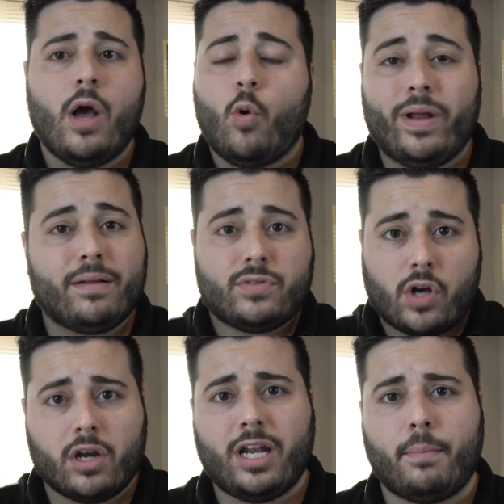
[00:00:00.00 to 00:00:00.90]
when I'm
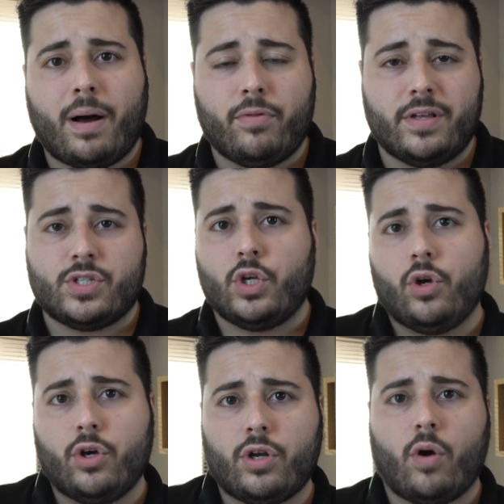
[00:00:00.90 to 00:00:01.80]
talking about this
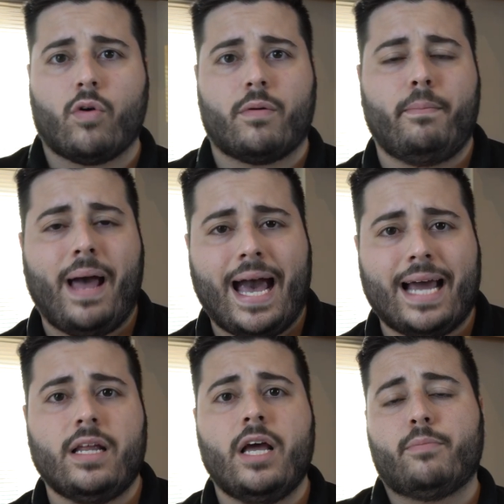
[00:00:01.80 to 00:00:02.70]
good or
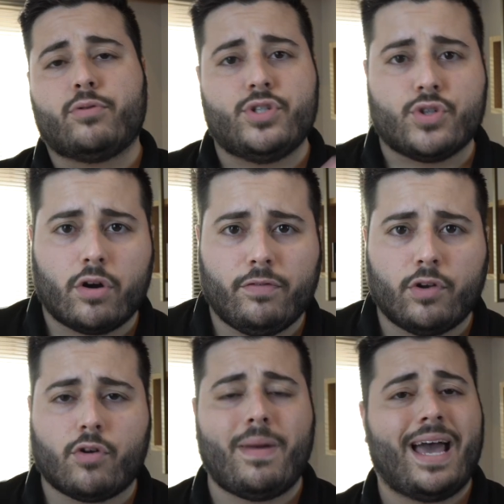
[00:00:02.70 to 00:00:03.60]
bad,
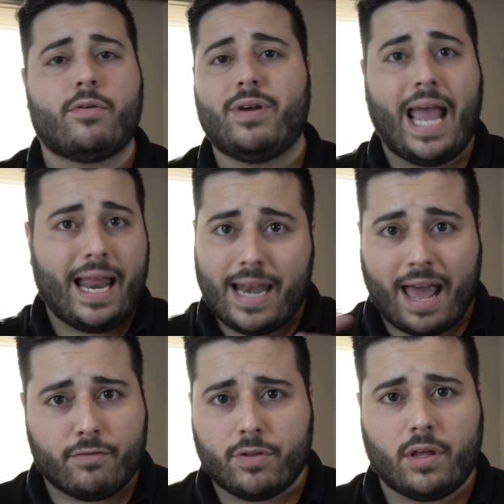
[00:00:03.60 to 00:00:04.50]
preserving your battery, and
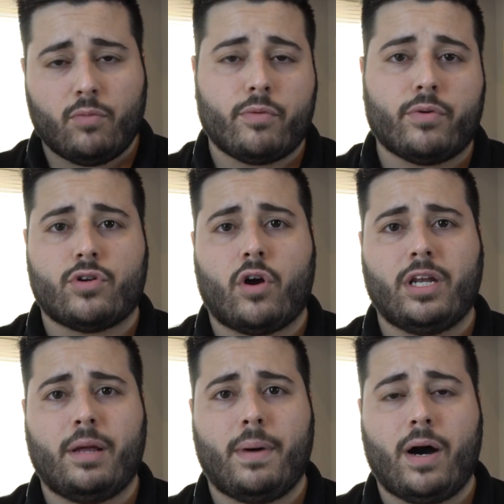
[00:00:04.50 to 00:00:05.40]
everything when we're
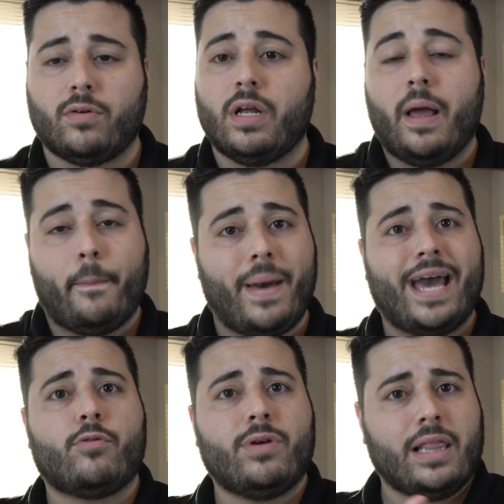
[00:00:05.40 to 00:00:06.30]
talking about
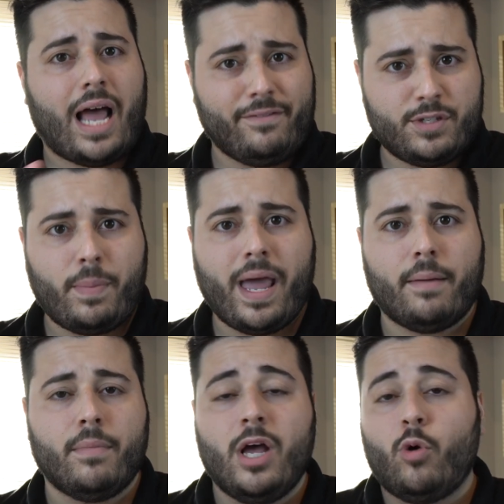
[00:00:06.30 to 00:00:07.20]
battery lifespan,